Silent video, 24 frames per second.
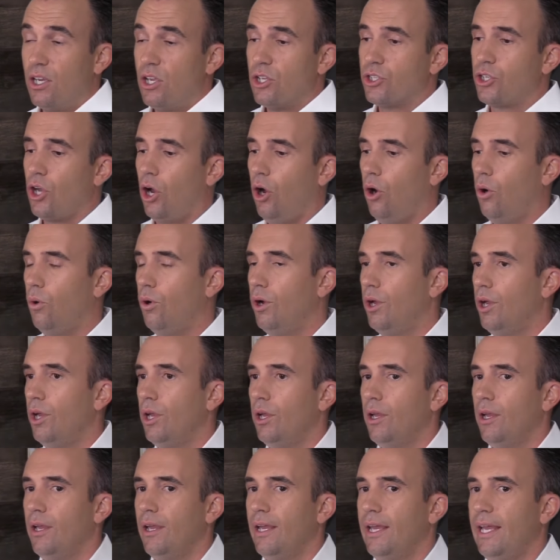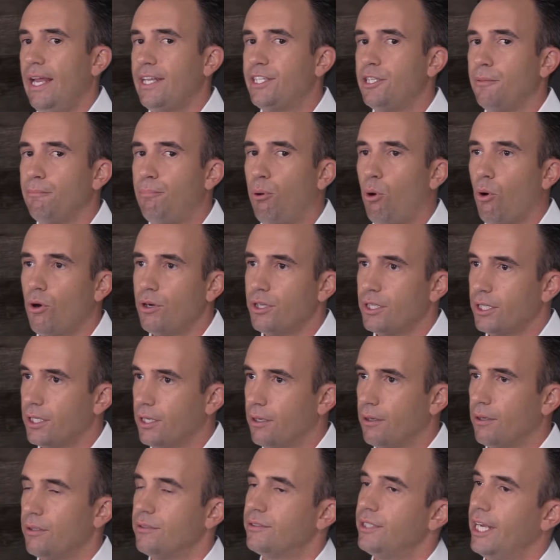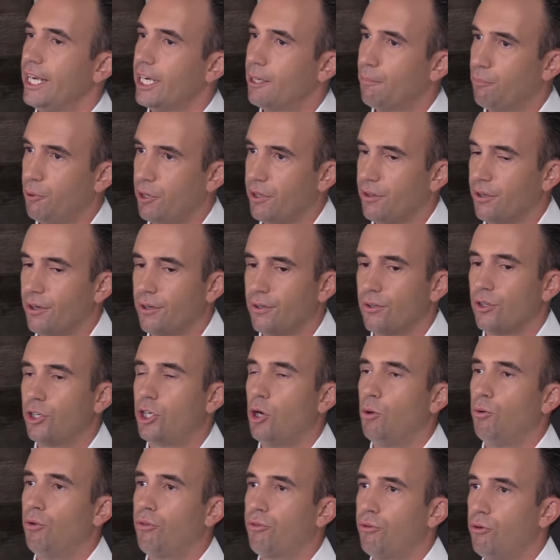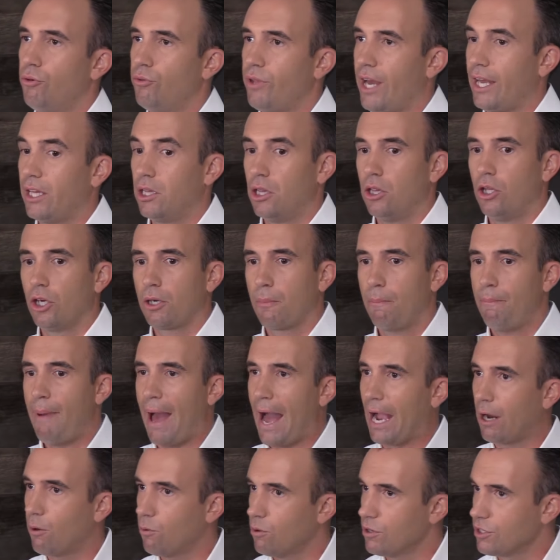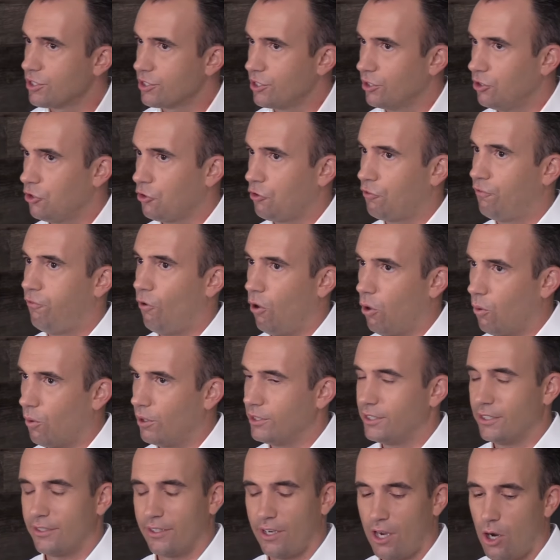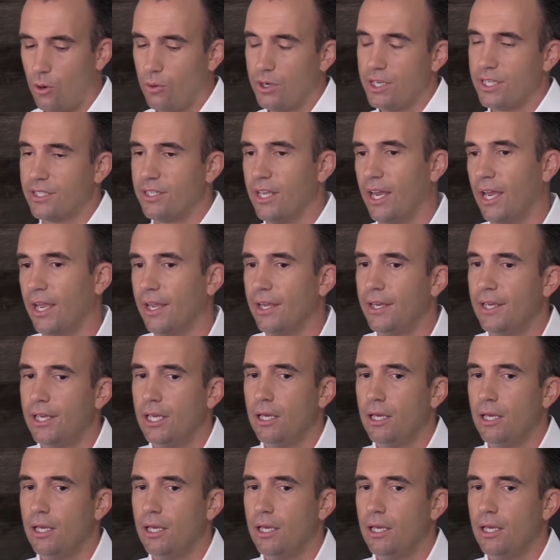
So it's important to take a breather, go through that look backwards to look forwards, as I always say,